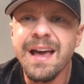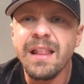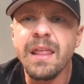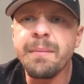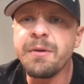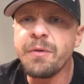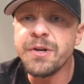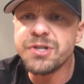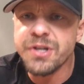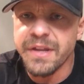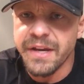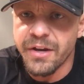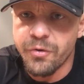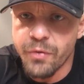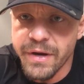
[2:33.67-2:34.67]
Let me read you
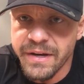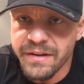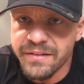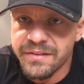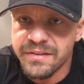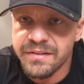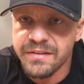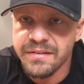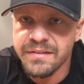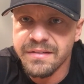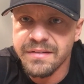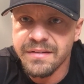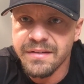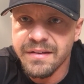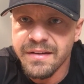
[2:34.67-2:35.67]
the ingredients.
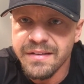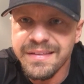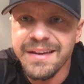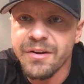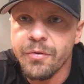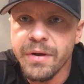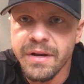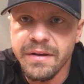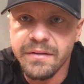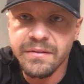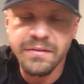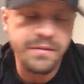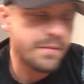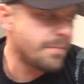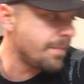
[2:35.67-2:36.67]
The
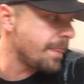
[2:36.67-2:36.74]
ingredients.